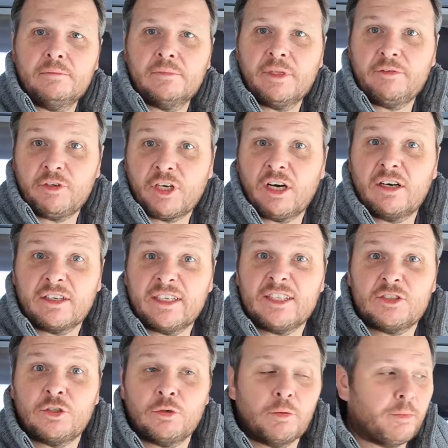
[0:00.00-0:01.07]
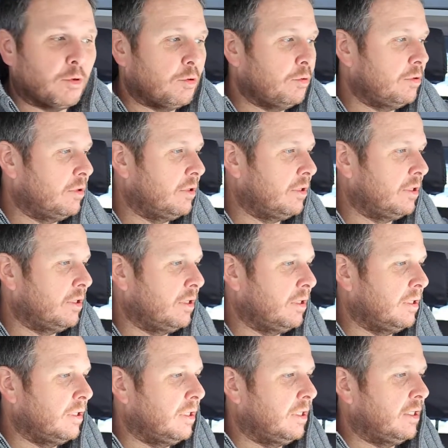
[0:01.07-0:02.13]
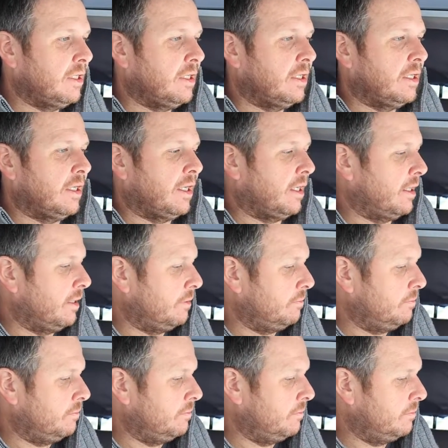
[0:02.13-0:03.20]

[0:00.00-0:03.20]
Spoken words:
If you can't, it is doable. The